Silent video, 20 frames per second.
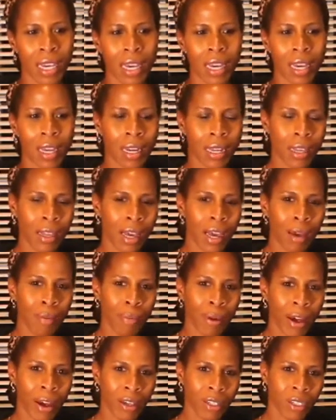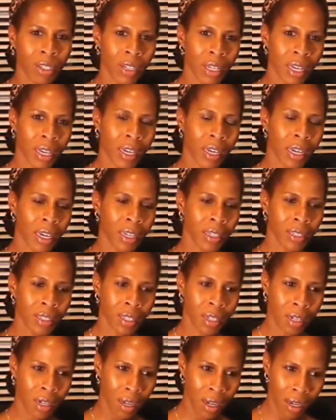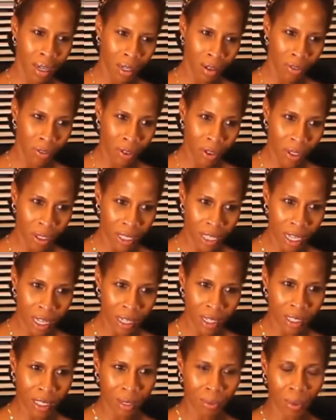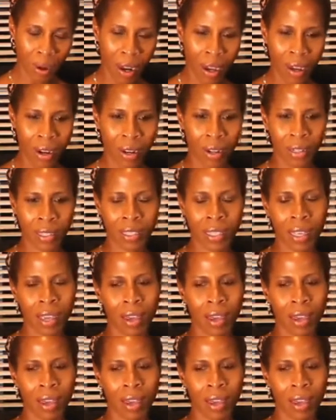And in that box, you get 8 to 9 full-size products.